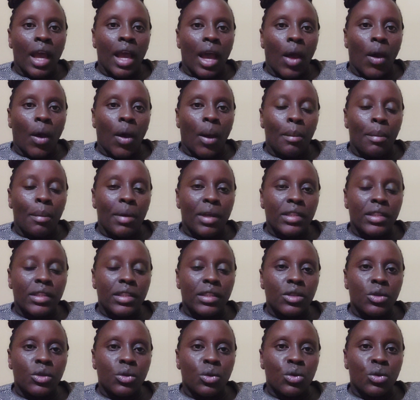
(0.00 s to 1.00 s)
our
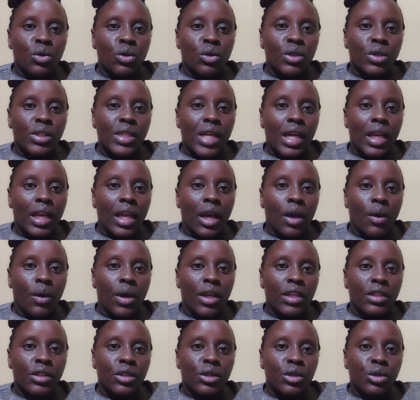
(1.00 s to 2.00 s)
budget could not allow
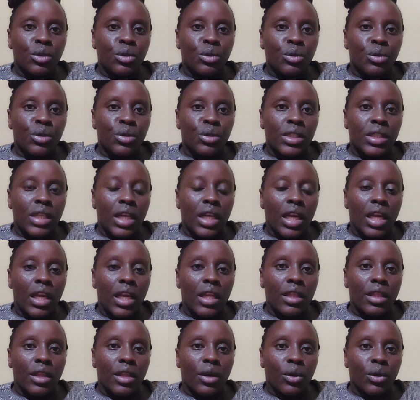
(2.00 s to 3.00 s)
us to stay
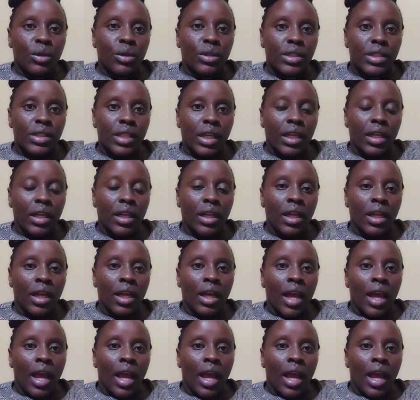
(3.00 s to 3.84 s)
in the hotel,